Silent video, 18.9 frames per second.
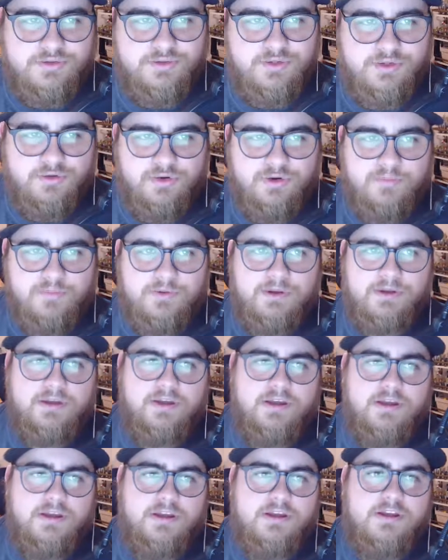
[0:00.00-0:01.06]
really creepy.
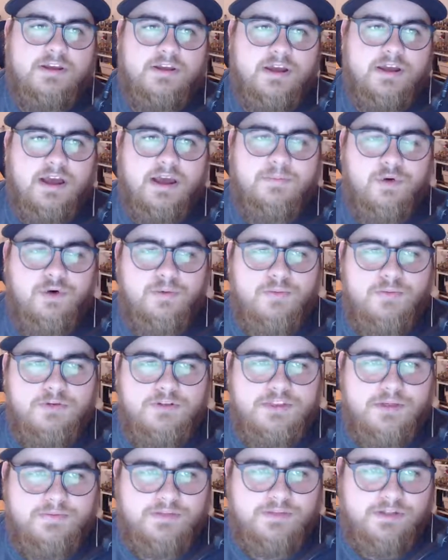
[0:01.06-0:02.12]
I'm
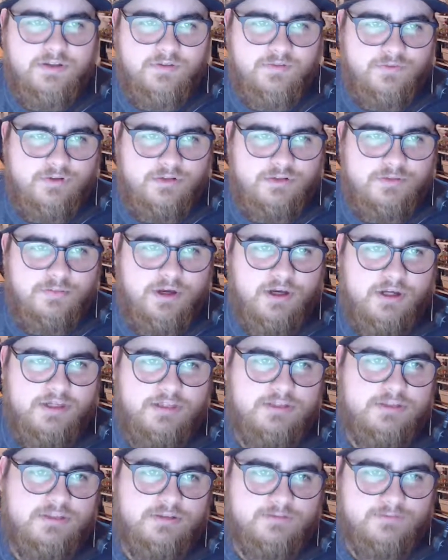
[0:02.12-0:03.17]
almost up to the first
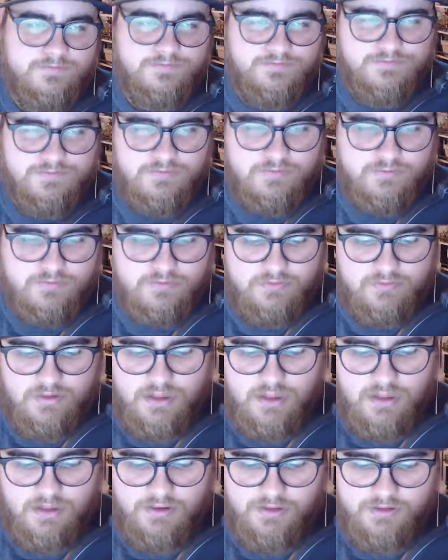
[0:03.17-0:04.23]
boss.
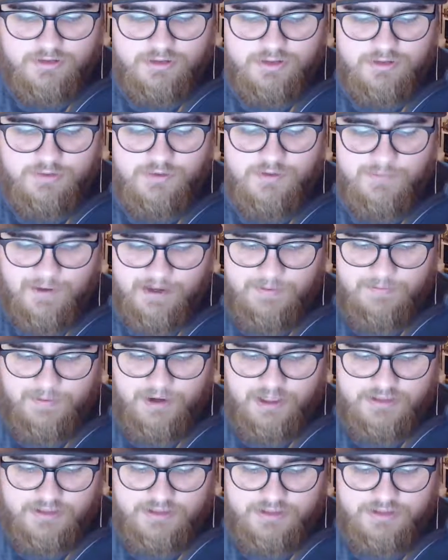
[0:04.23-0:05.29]
There's 3 main
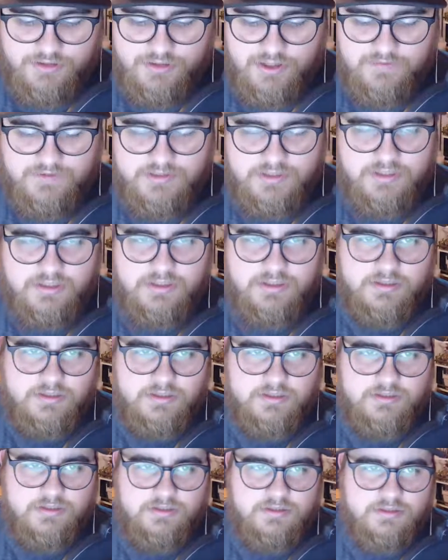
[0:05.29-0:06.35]
bosses you have to,
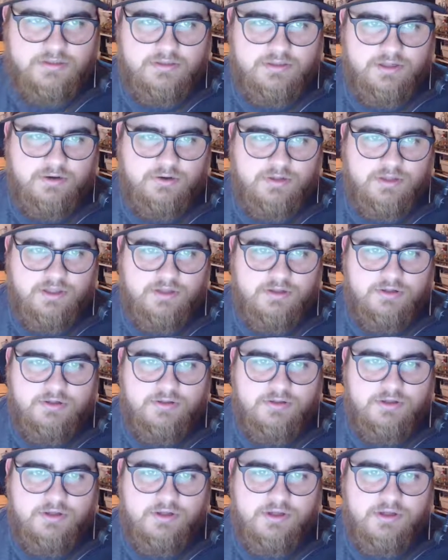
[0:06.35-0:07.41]

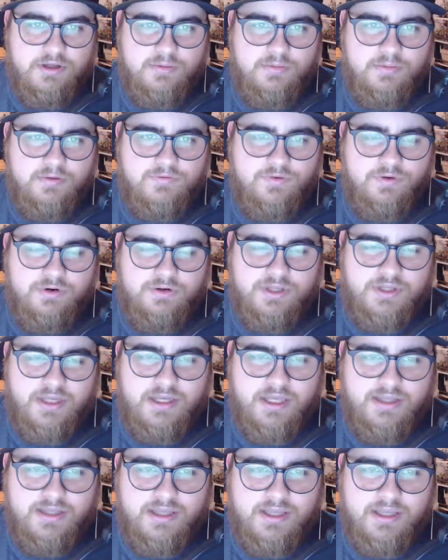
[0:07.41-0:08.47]
kill before you take
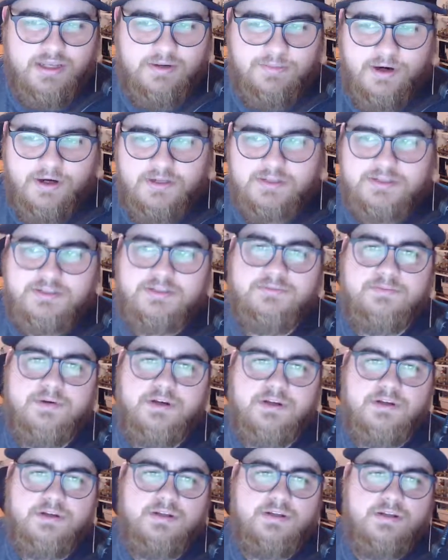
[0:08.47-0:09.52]
on the head boss,
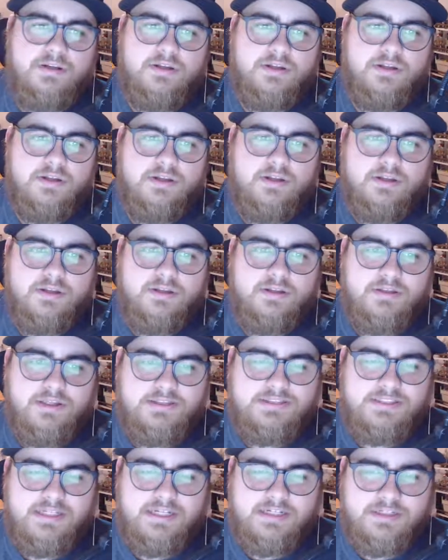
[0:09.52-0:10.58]
but
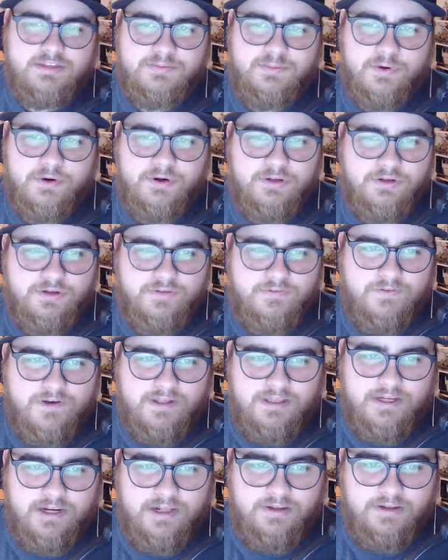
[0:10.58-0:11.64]
that's not a spoiler. You
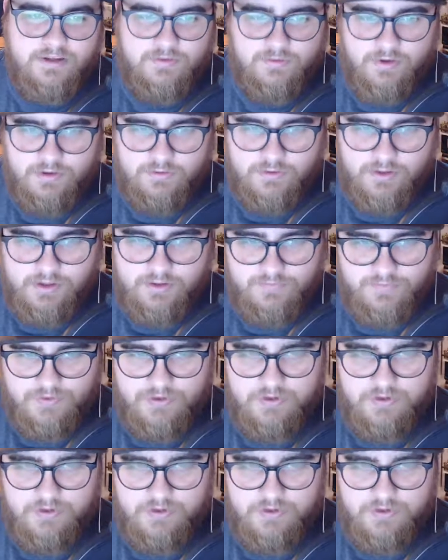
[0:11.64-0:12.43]
find that out like right away.